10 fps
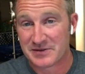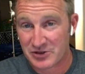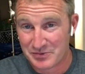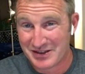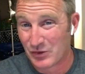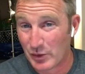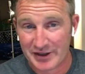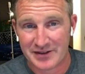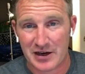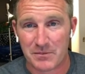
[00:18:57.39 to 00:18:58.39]
It's going to be the
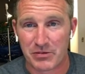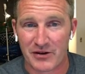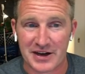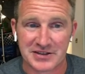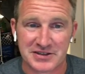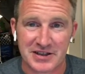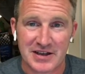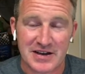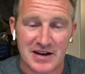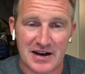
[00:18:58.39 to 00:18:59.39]
retail price,
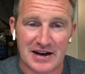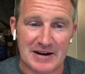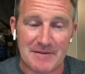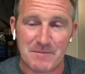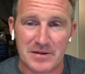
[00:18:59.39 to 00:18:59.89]
um,